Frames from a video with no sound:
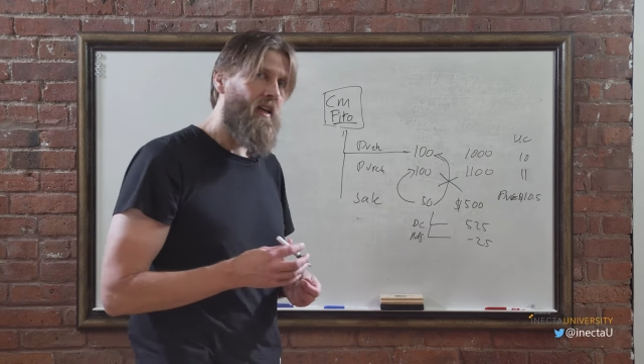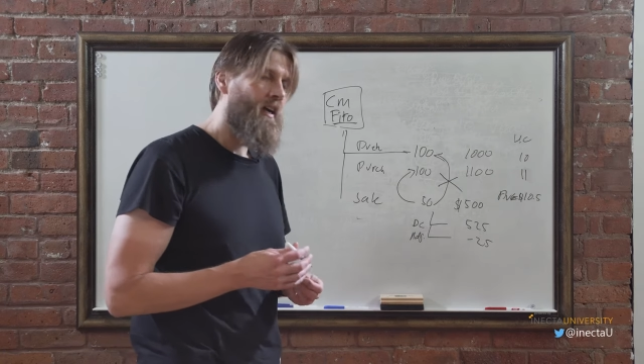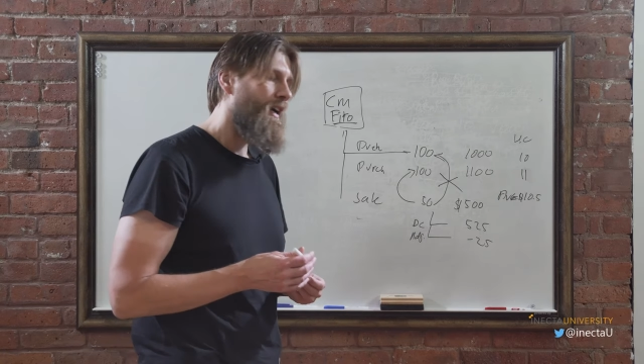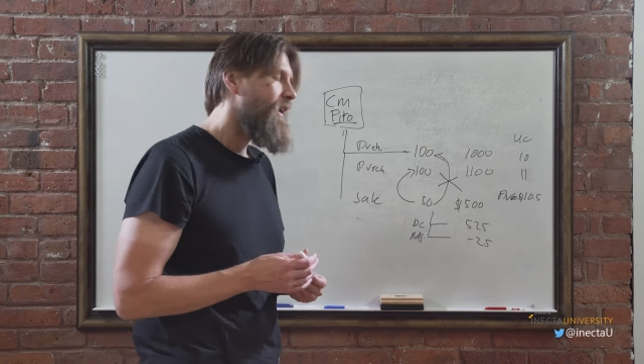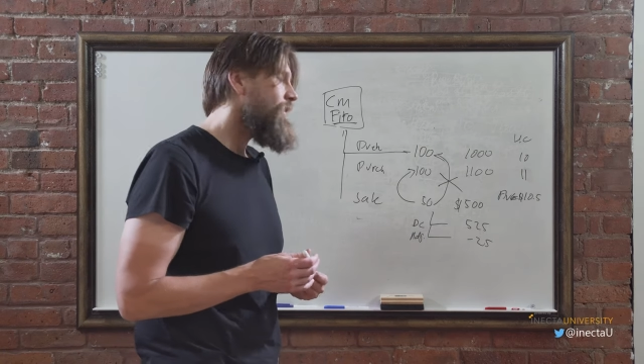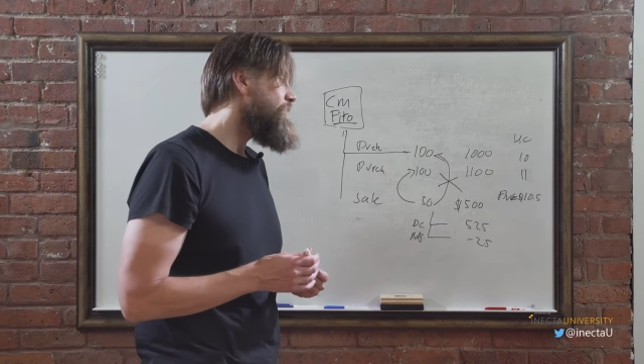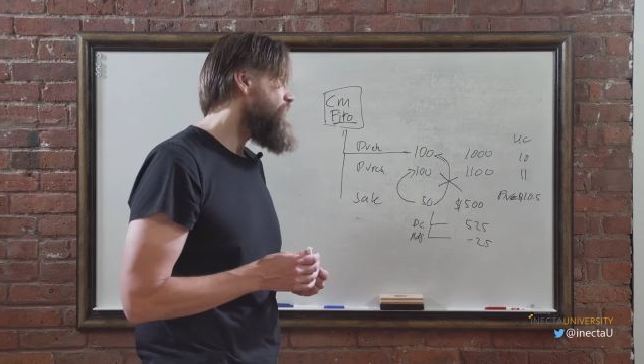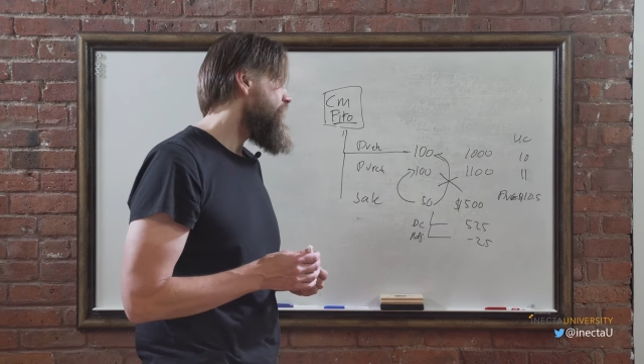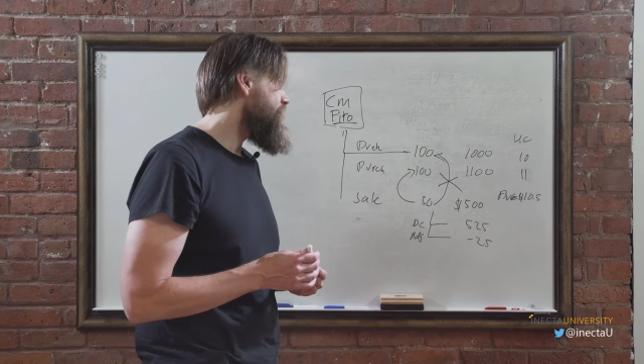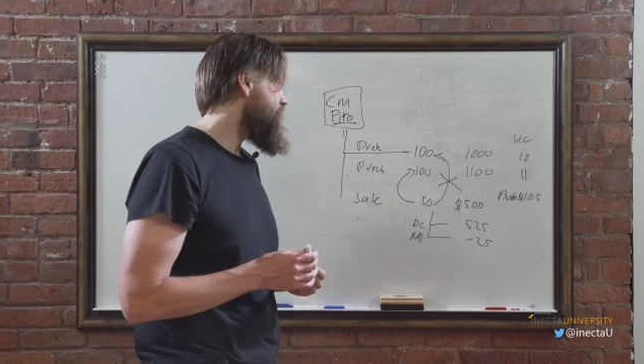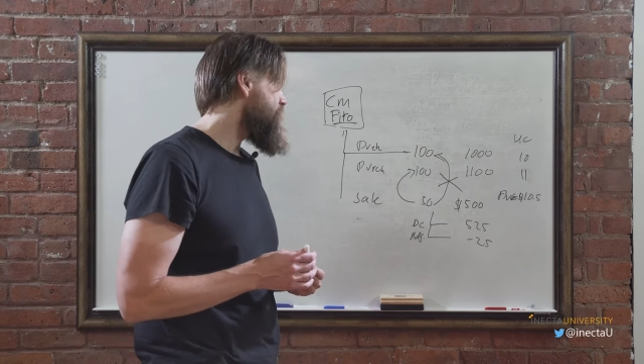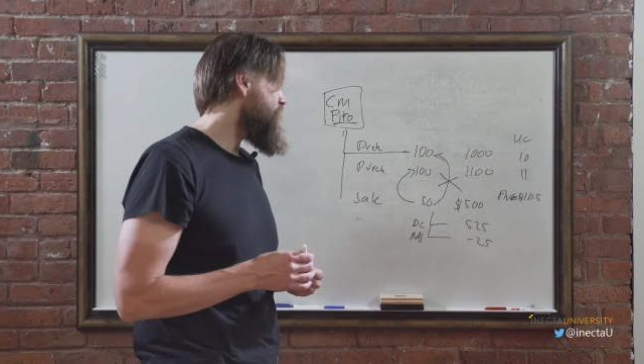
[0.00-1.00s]
Um,
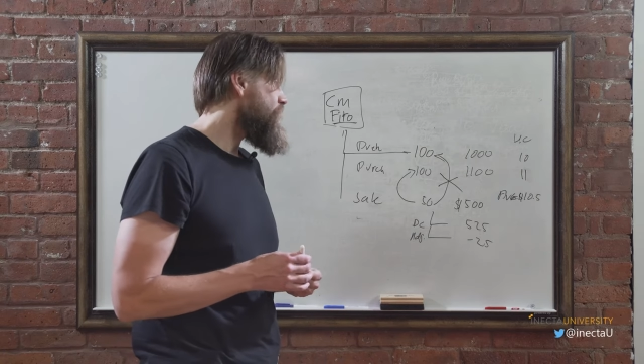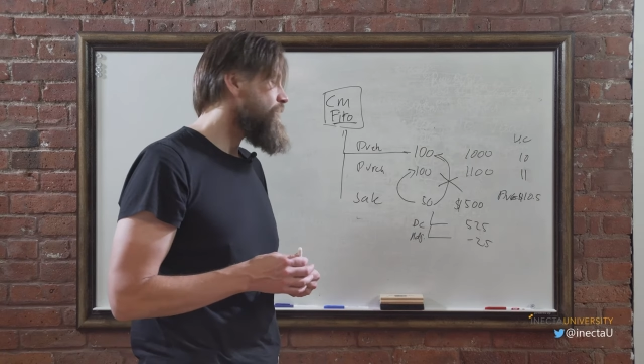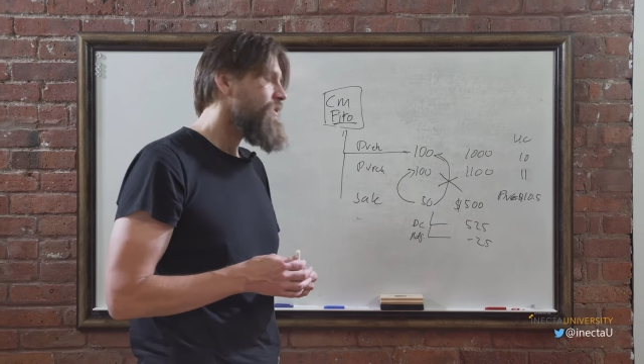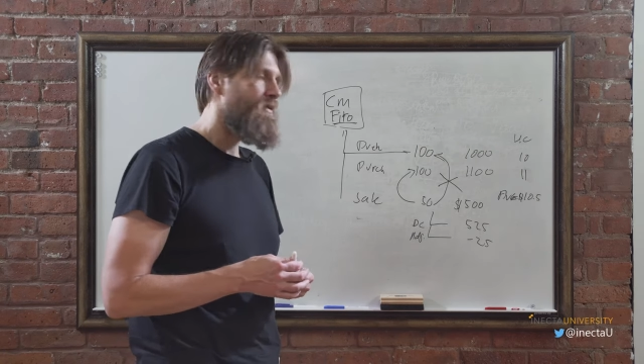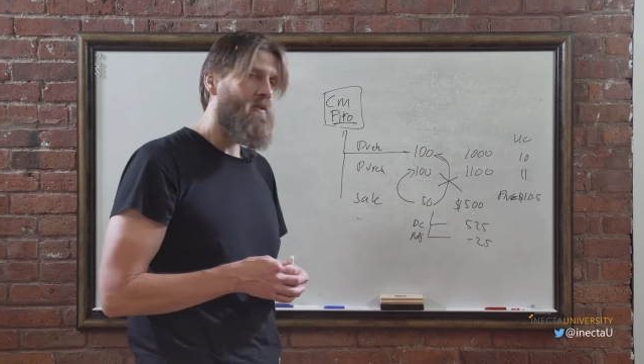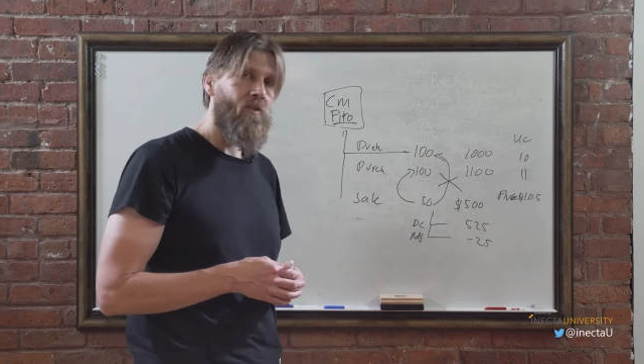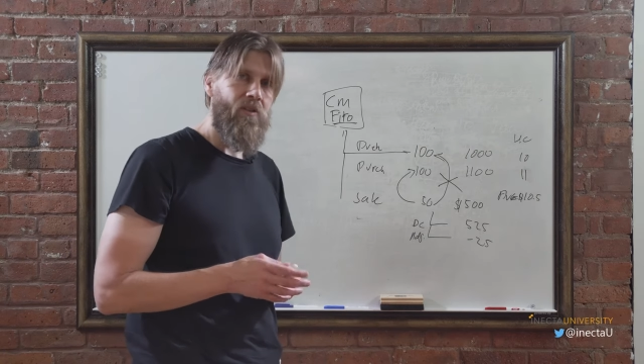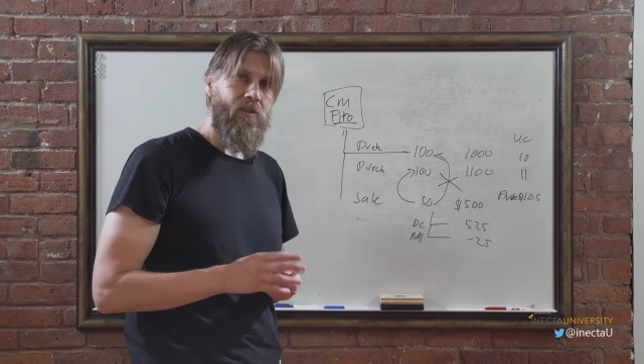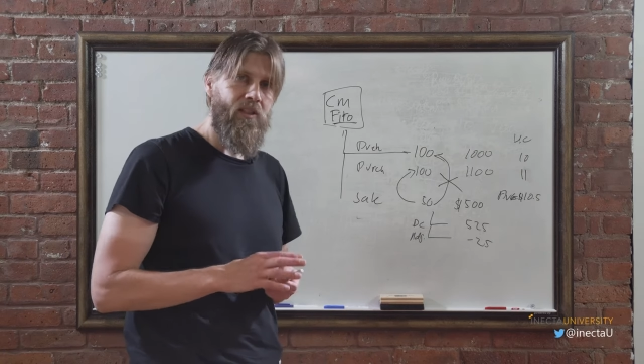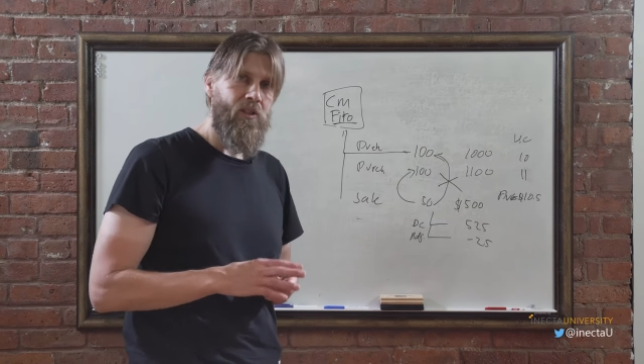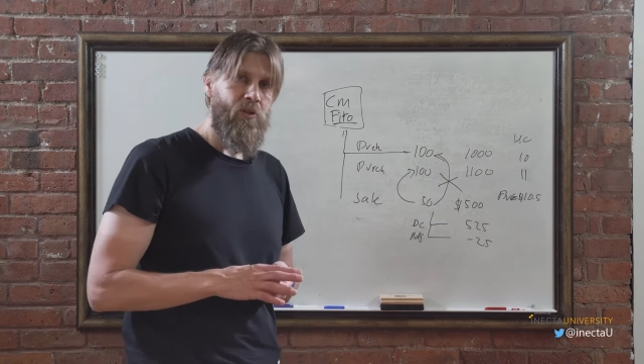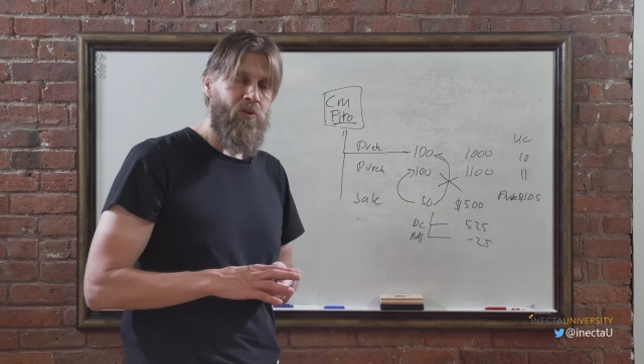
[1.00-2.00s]
it's used
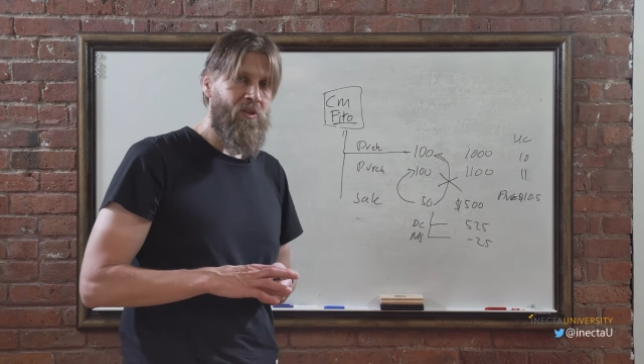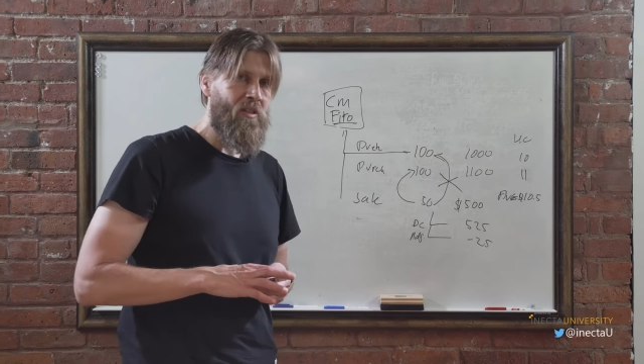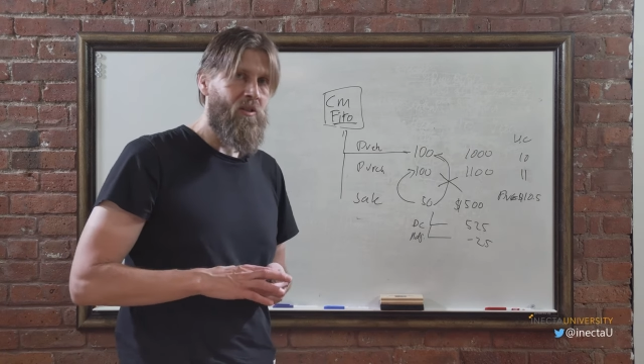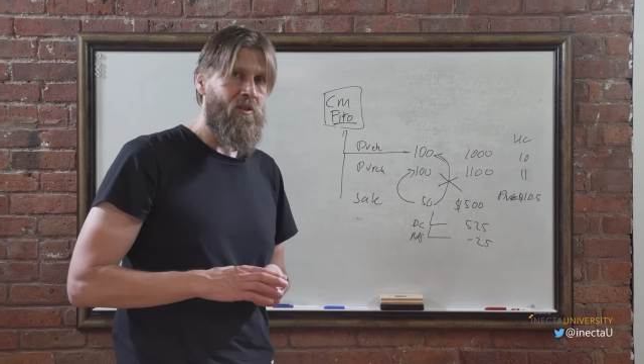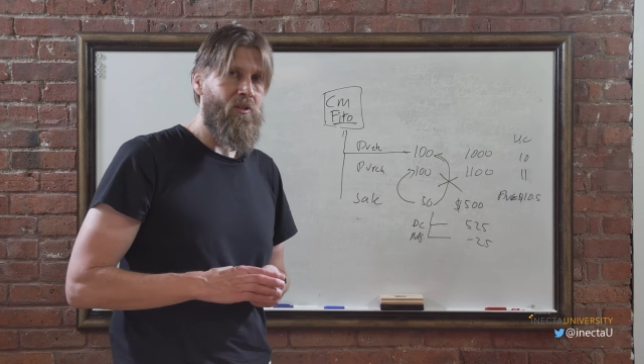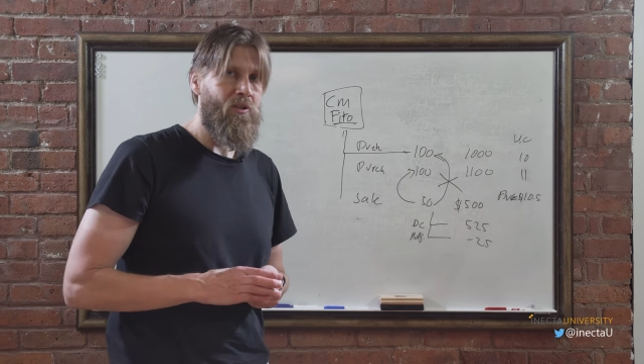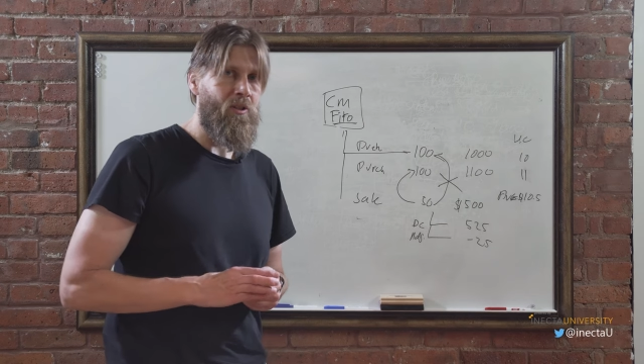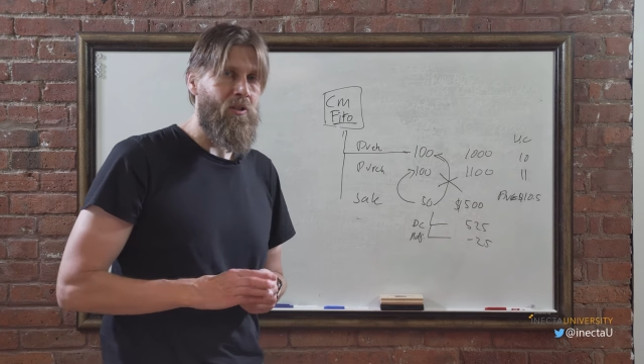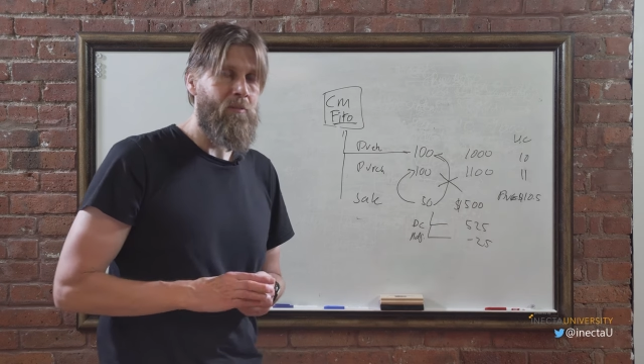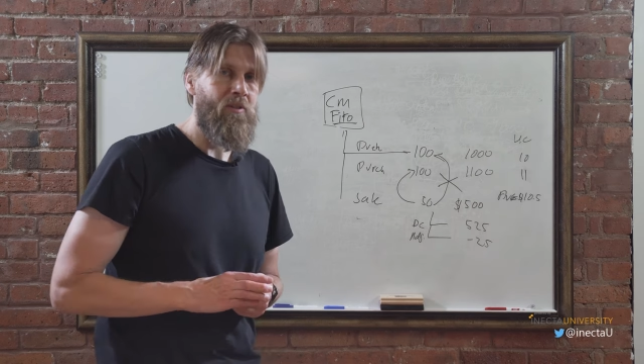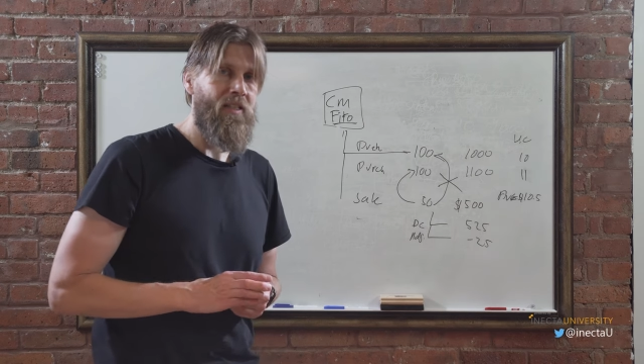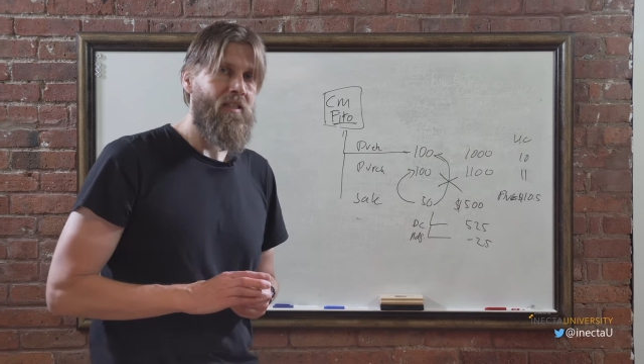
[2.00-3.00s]
for extraneous
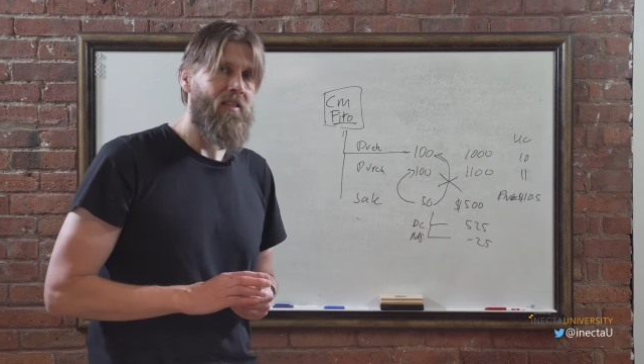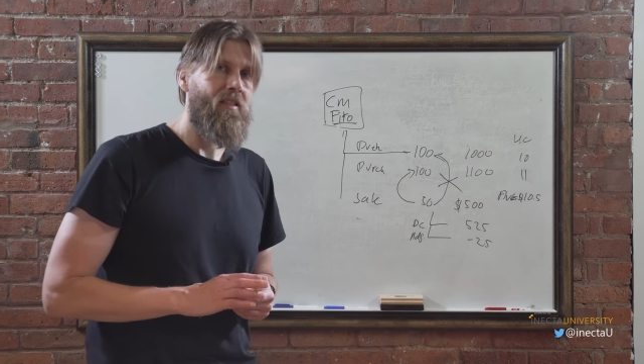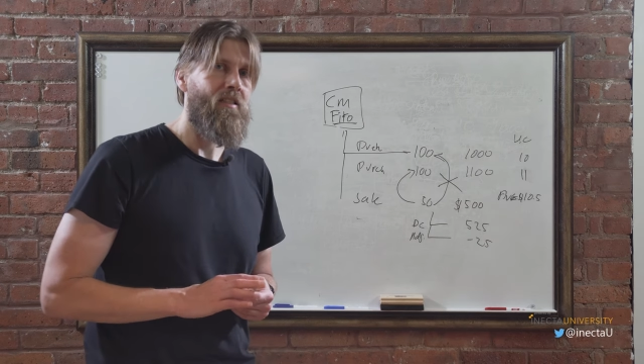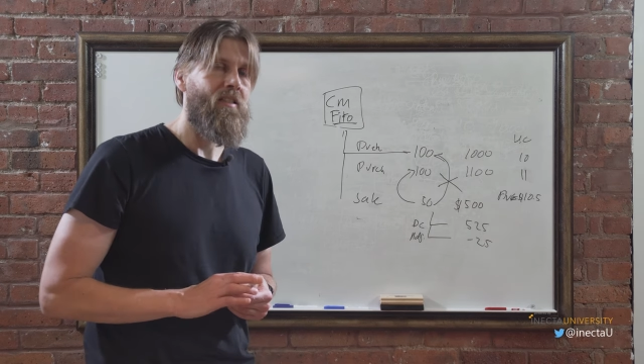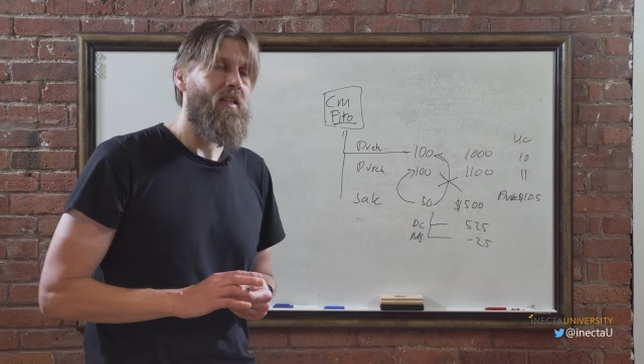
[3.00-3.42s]
circumstances